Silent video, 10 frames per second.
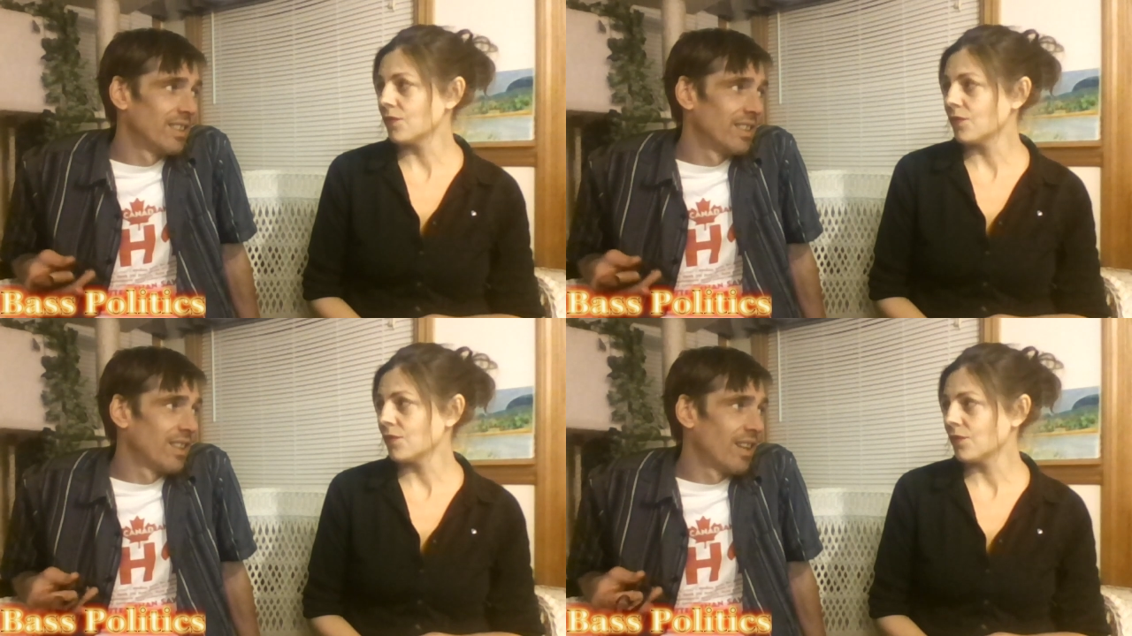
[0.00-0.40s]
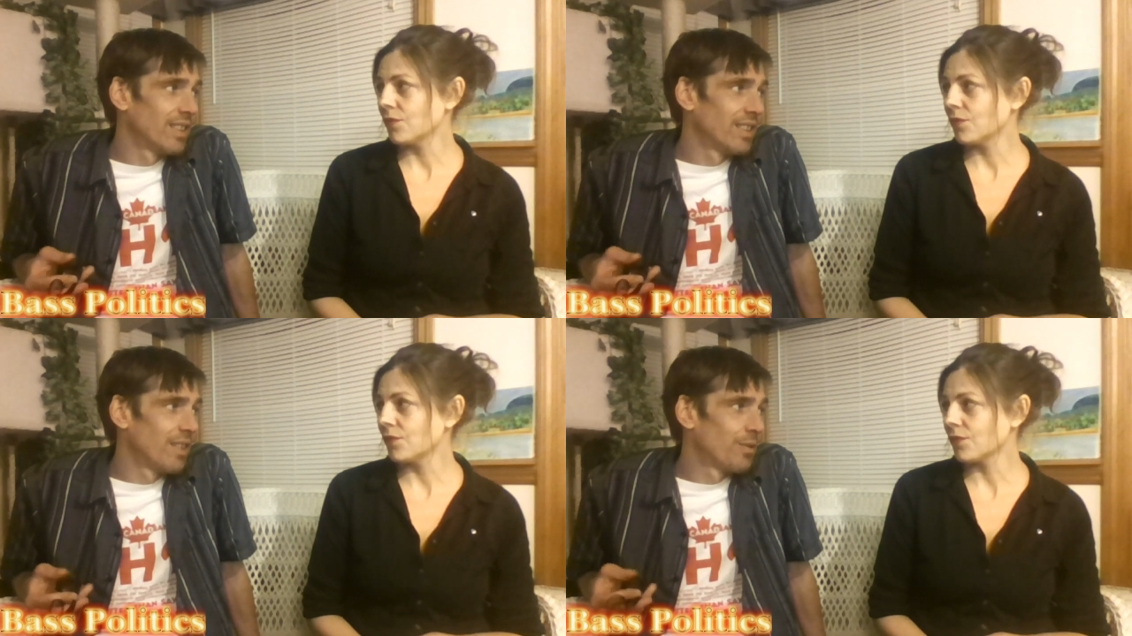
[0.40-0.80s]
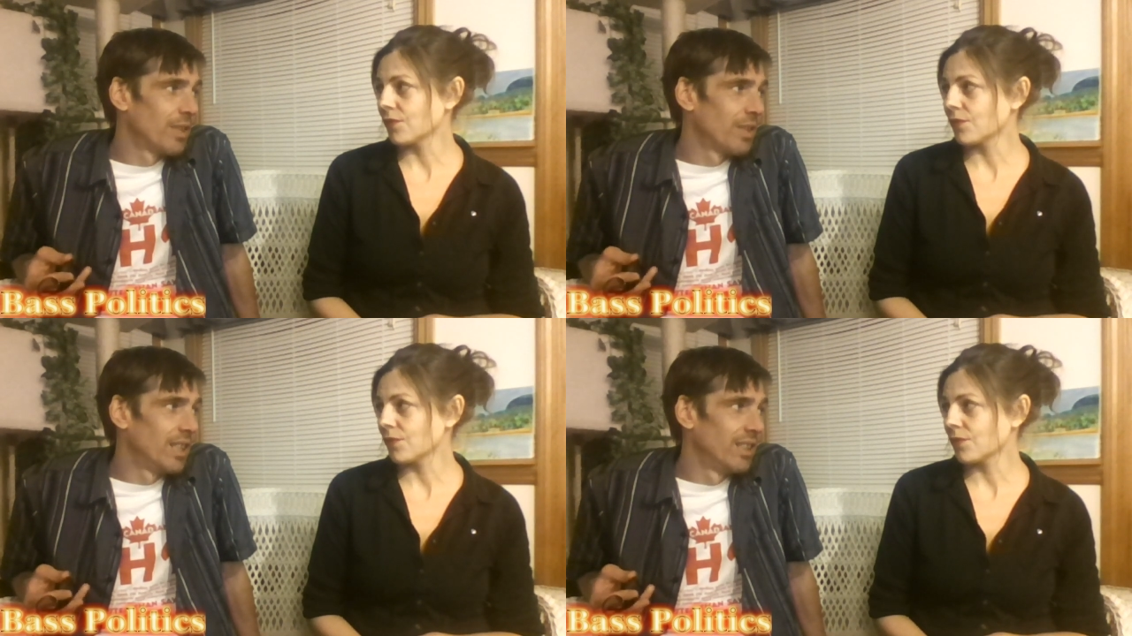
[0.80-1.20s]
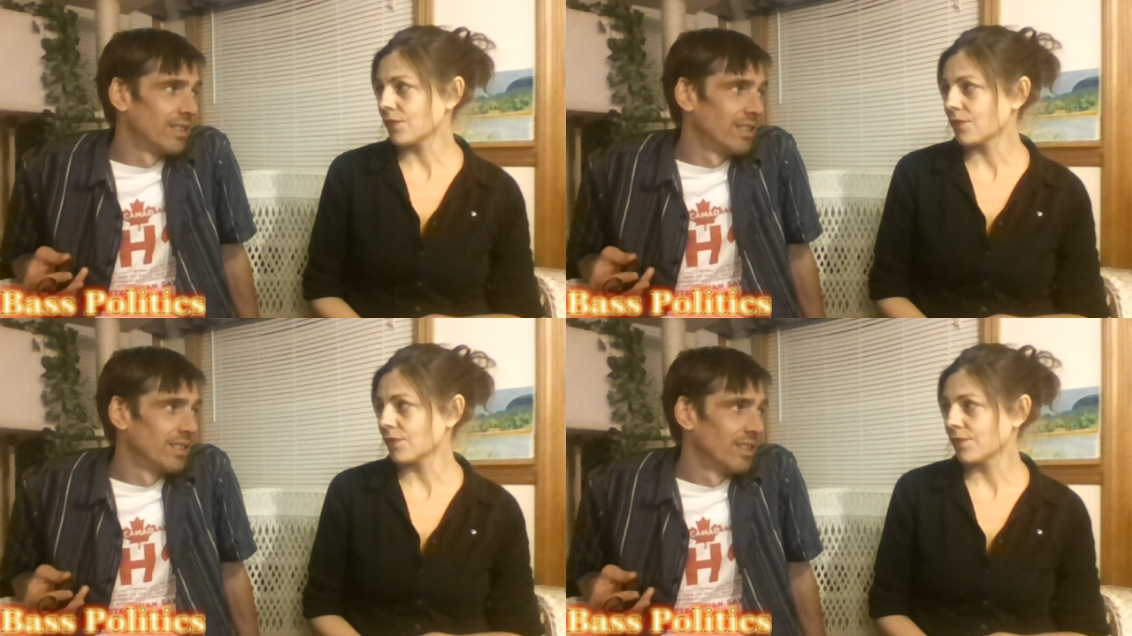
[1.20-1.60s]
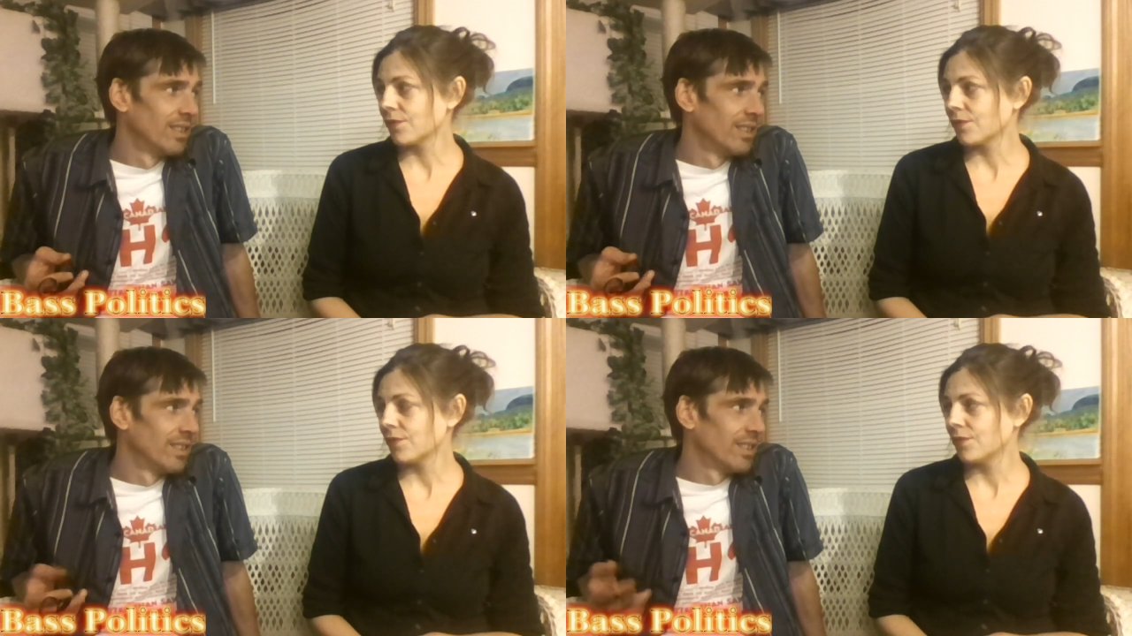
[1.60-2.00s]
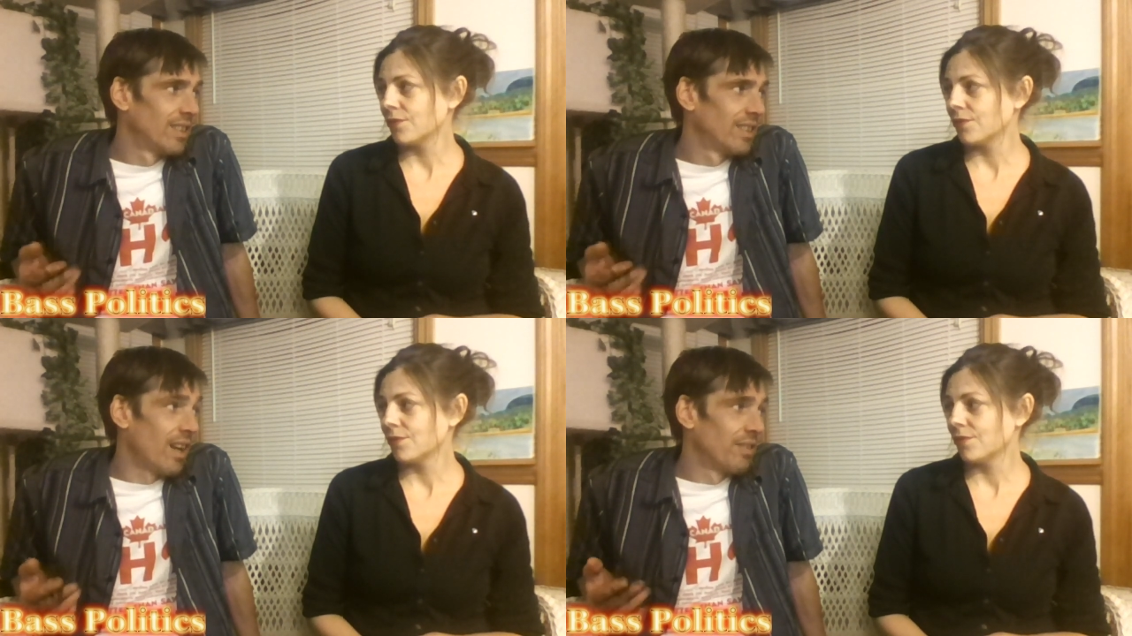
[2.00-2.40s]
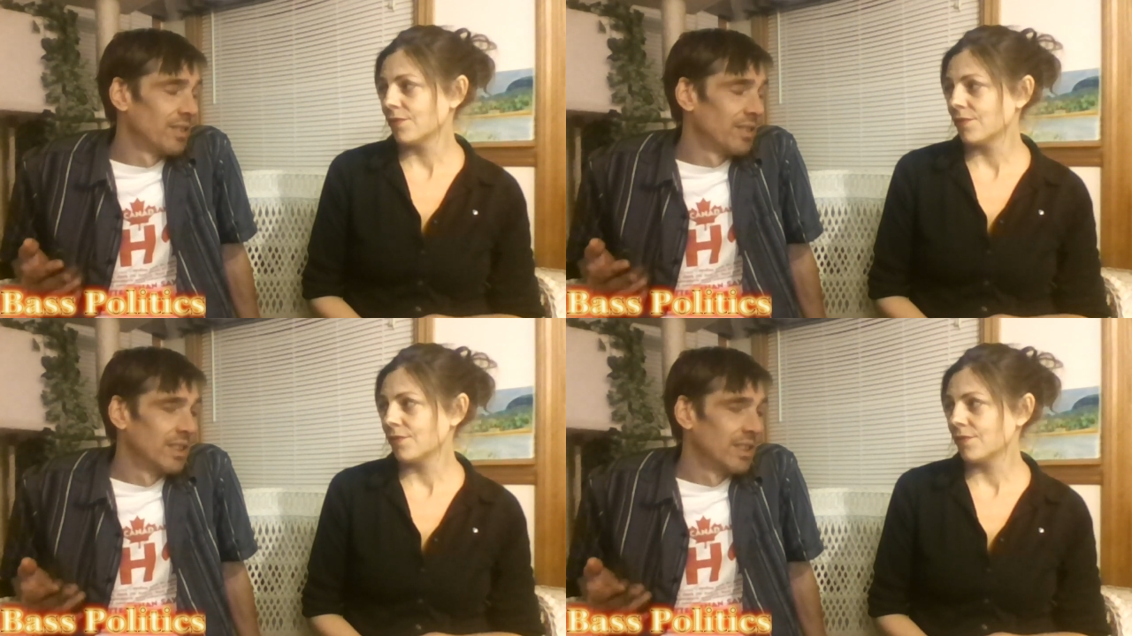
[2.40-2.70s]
Speaker 1: it's content free stuff.